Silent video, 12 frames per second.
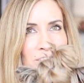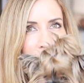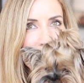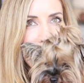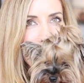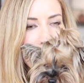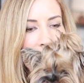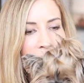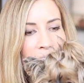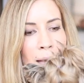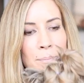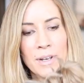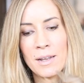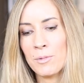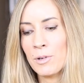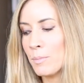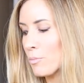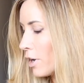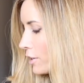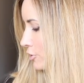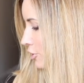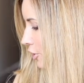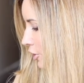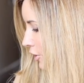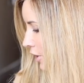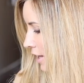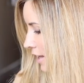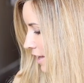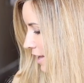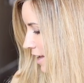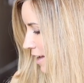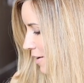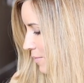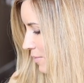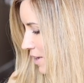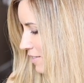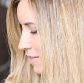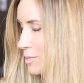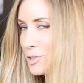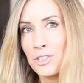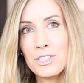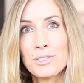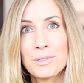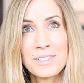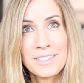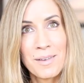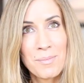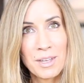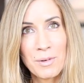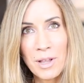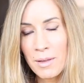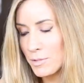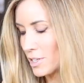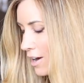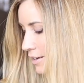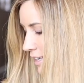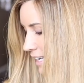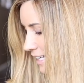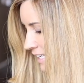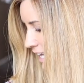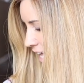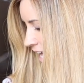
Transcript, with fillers: She's on my lap, and I'm gonna brush her um, as I'm usually doing something while I'm talking.